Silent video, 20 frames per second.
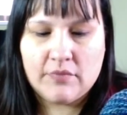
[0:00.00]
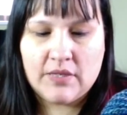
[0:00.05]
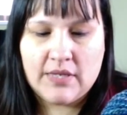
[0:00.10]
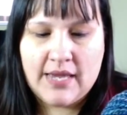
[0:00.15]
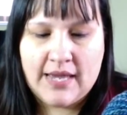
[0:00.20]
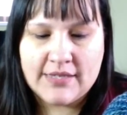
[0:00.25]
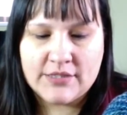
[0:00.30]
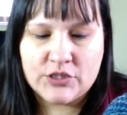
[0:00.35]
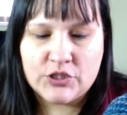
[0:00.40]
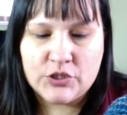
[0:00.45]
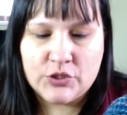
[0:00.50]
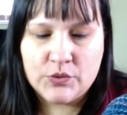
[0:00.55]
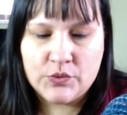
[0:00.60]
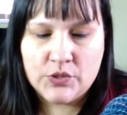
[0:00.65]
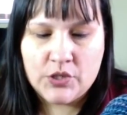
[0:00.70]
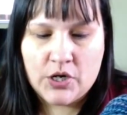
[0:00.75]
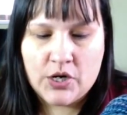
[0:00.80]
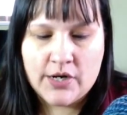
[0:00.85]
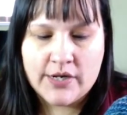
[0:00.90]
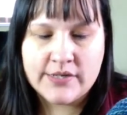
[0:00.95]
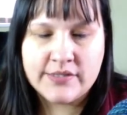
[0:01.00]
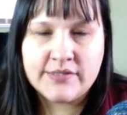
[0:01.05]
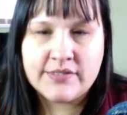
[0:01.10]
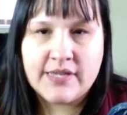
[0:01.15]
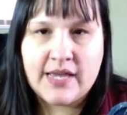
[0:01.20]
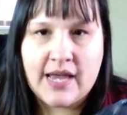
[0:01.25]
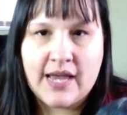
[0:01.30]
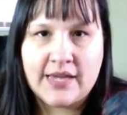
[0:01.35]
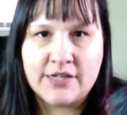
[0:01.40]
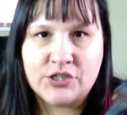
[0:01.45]
At 2 yards,
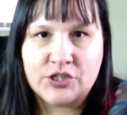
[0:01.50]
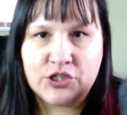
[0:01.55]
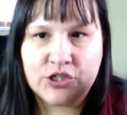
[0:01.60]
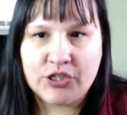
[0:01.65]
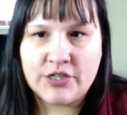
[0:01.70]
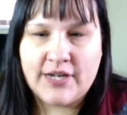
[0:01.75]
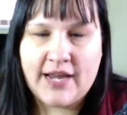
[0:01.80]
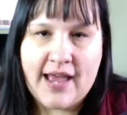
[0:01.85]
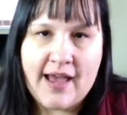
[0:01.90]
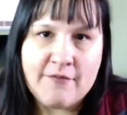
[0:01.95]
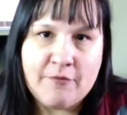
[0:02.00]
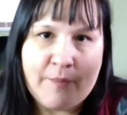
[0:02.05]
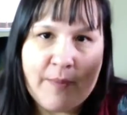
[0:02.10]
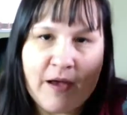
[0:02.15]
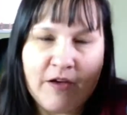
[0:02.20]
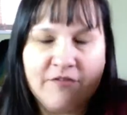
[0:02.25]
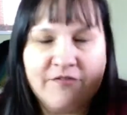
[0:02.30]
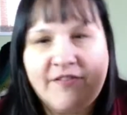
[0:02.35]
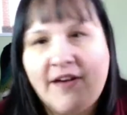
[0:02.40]
I should have about